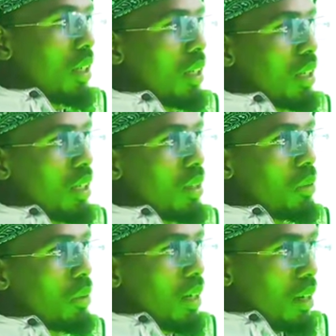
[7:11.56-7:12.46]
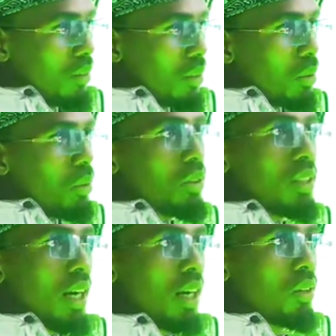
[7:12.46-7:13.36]
good livelihood,
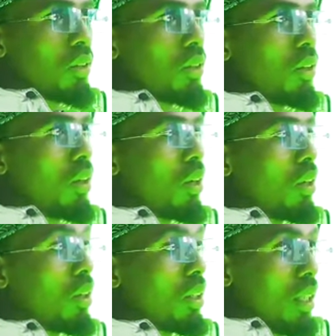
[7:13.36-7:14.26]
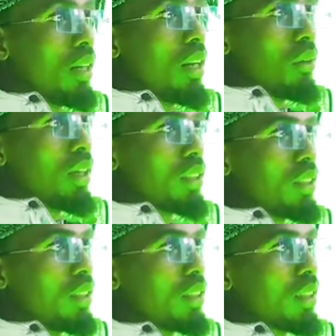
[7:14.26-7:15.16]
yakho. Then now you are
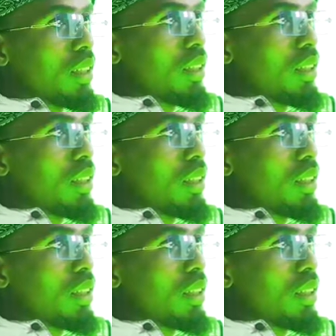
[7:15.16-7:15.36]
shit.